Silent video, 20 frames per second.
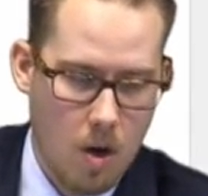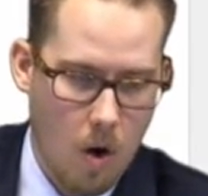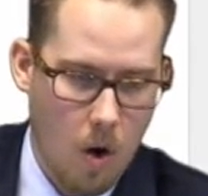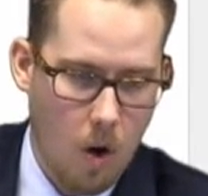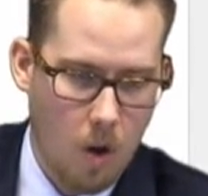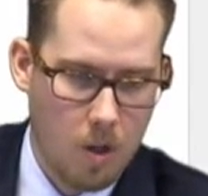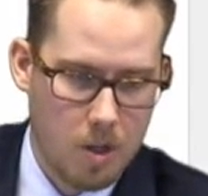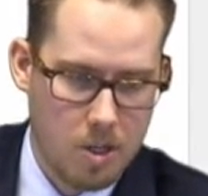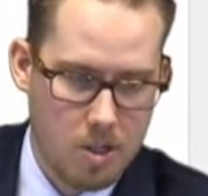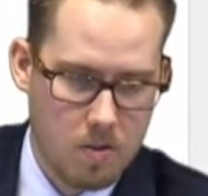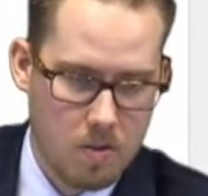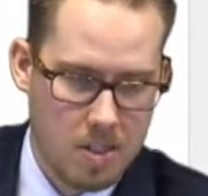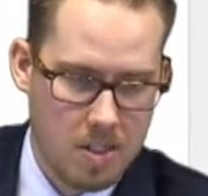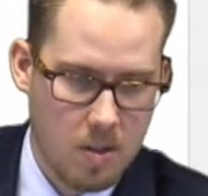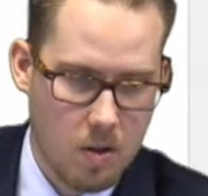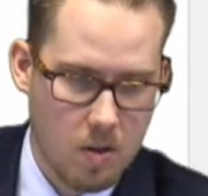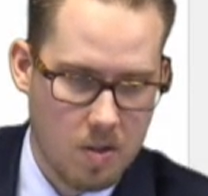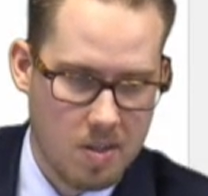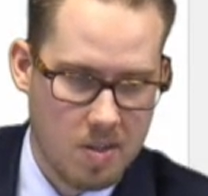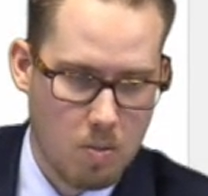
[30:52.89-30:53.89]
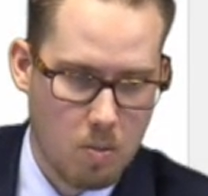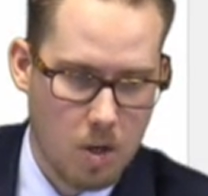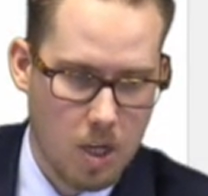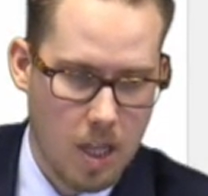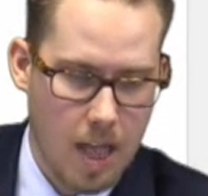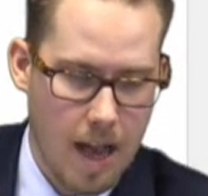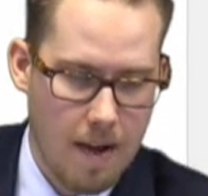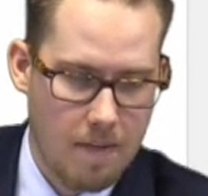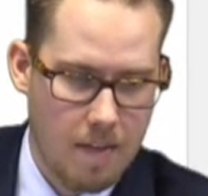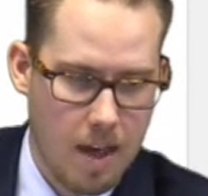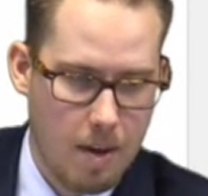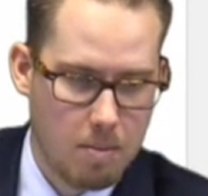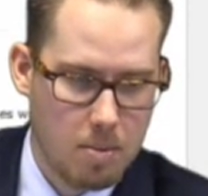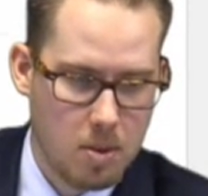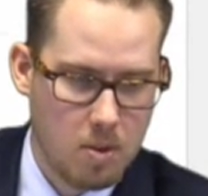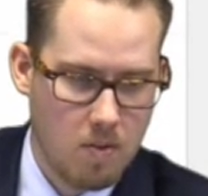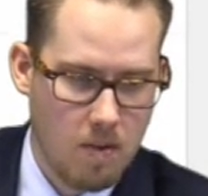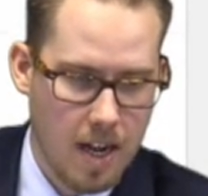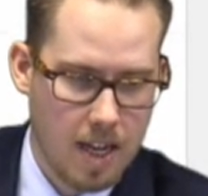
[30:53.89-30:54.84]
all your results will have that blue